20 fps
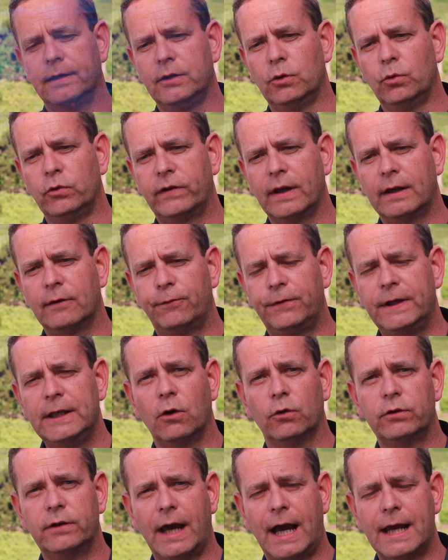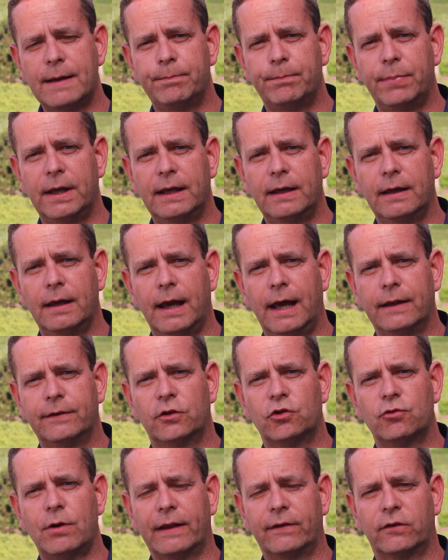uh using phenotyping and
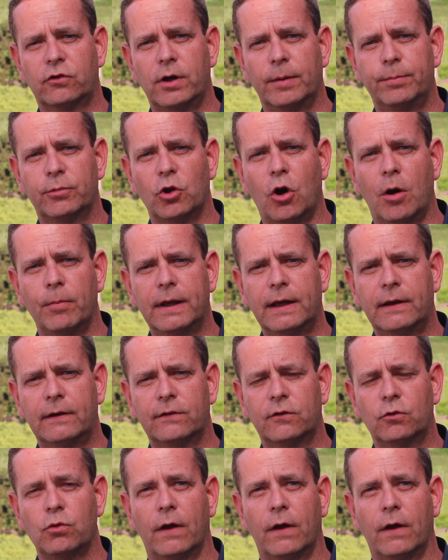transcriptomics